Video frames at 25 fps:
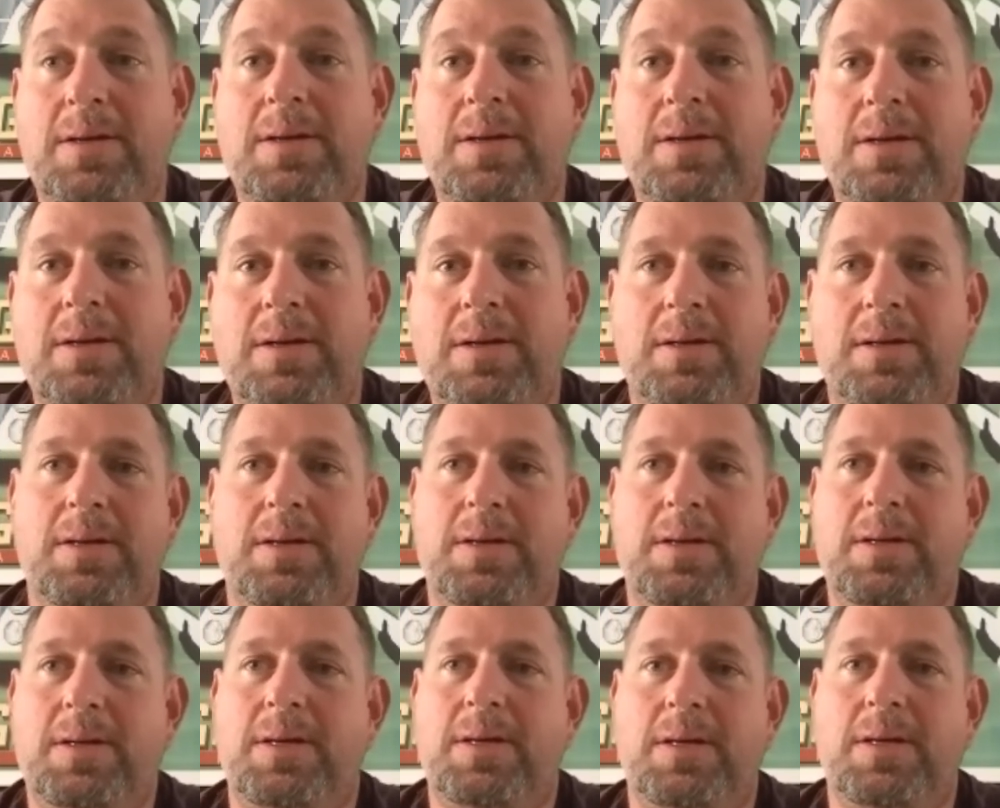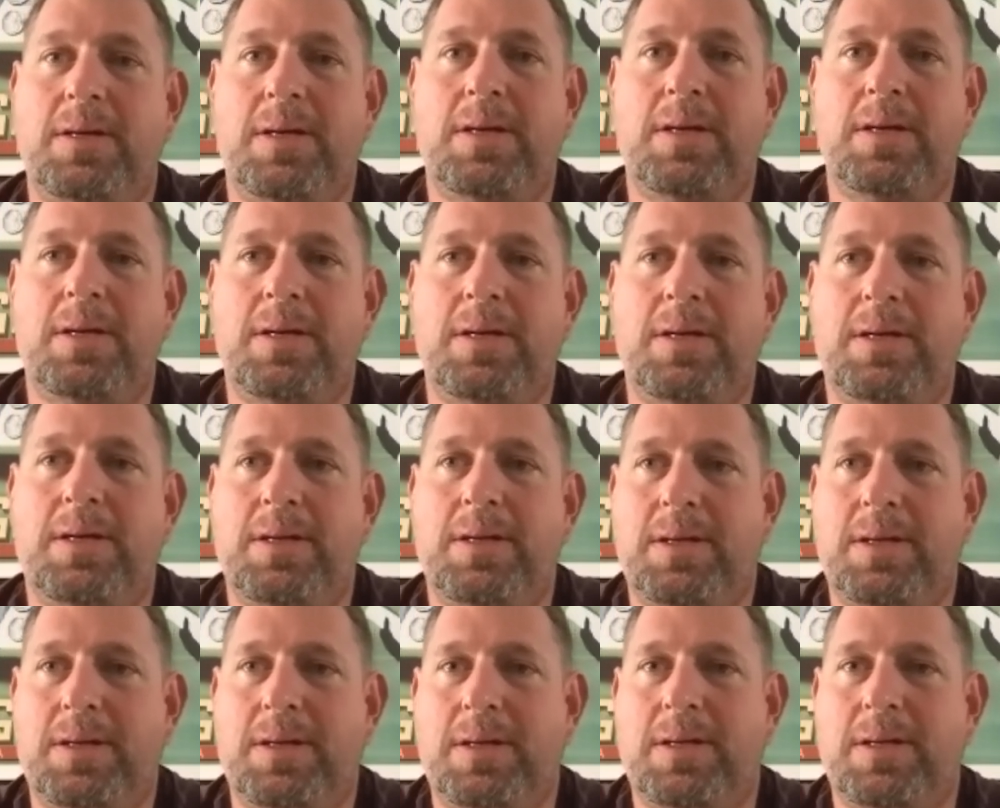
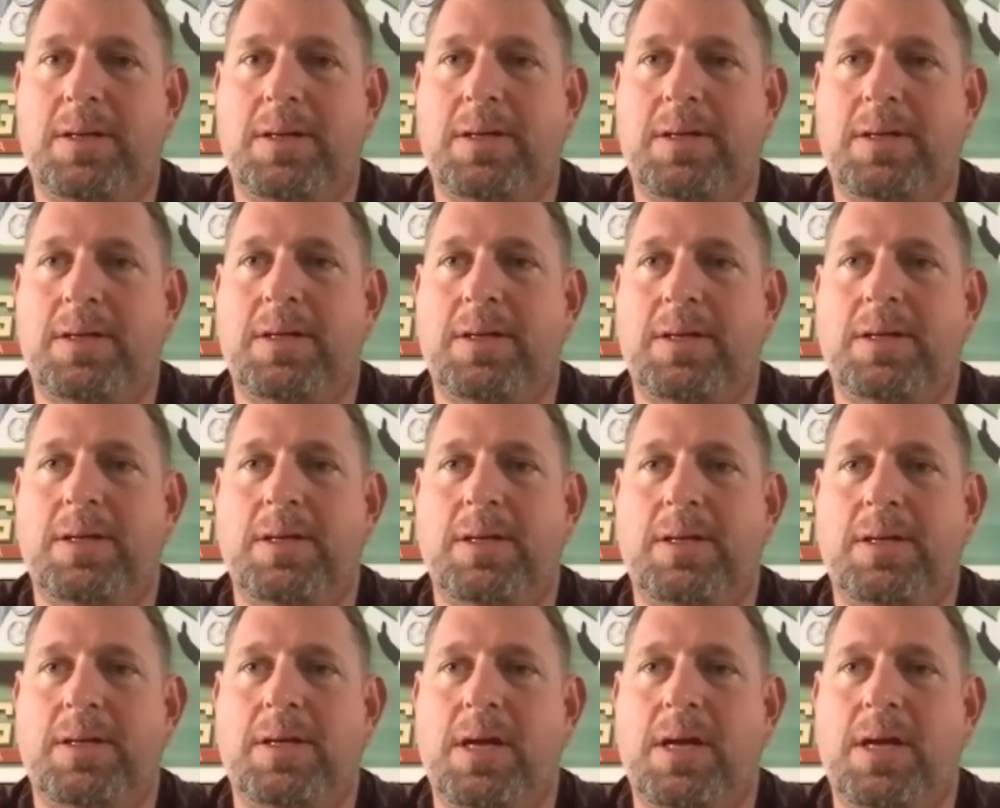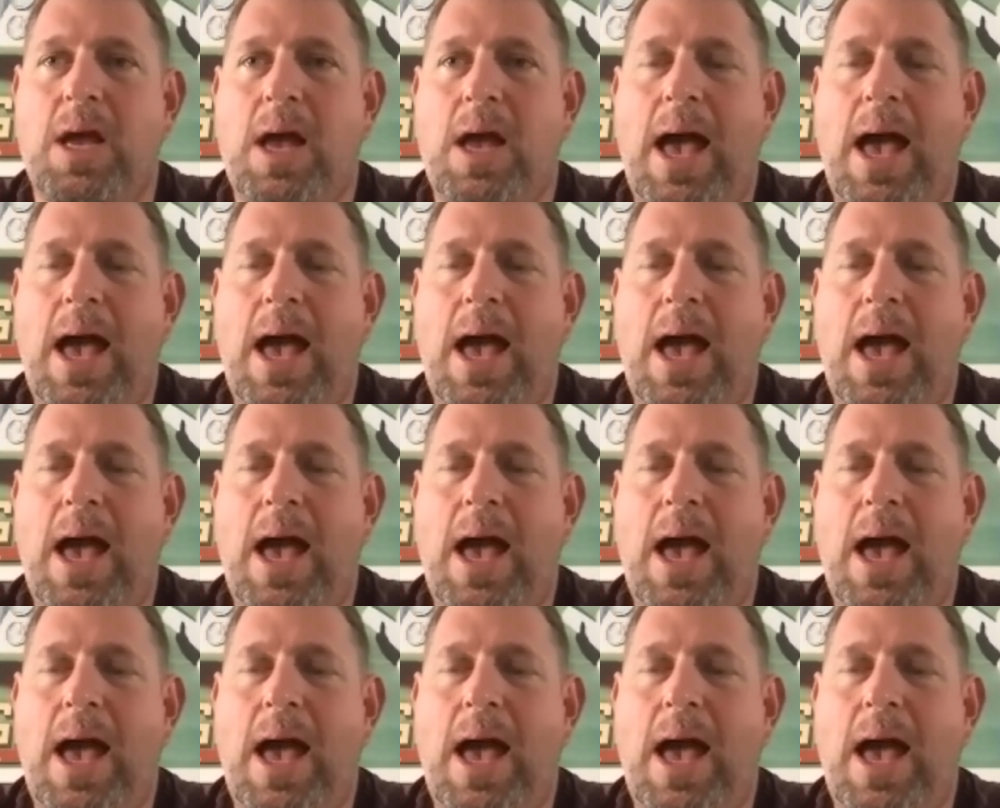(not speaking)